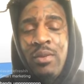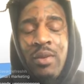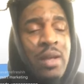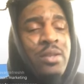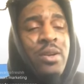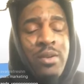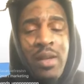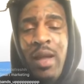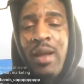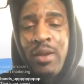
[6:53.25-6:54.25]
God, turn
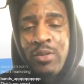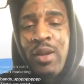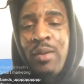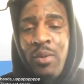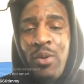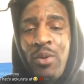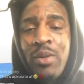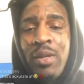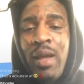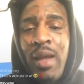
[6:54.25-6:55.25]
your airdrop on
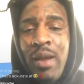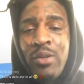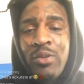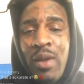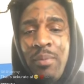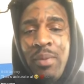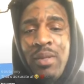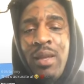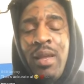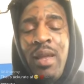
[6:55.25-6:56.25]
and airdrop it
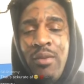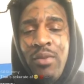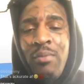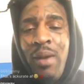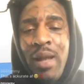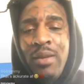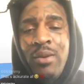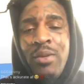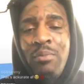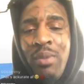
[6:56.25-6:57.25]
to everybody
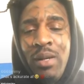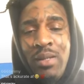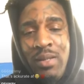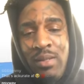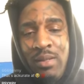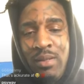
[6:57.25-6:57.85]
on the bus.